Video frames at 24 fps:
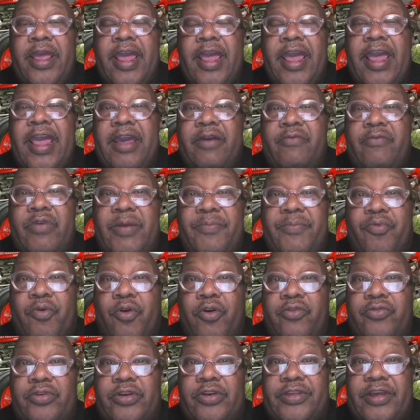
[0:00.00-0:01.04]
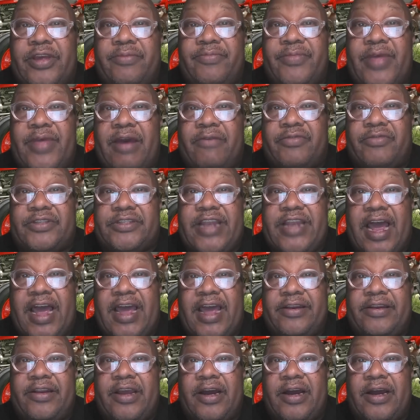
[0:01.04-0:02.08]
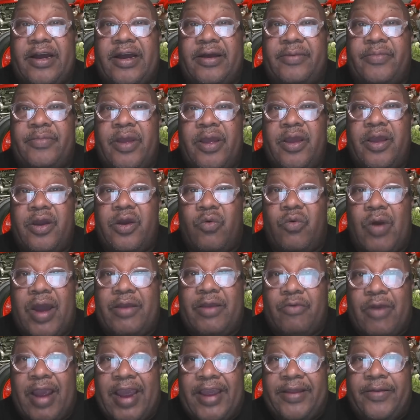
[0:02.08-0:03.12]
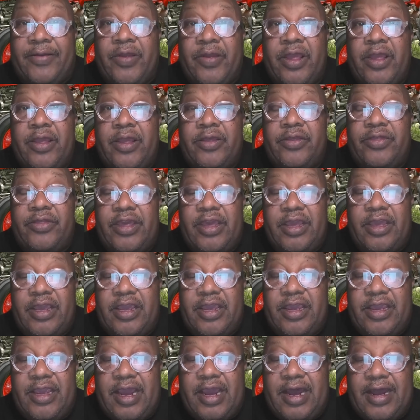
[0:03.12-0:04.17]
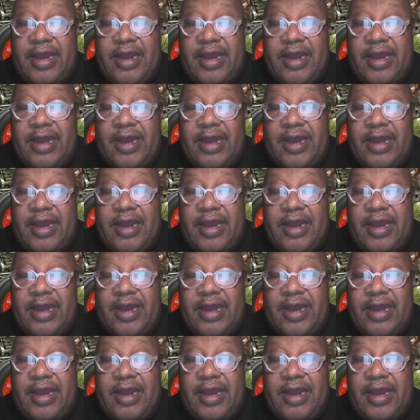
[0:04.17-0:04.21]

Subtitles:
and we proved to them that was not quite right. The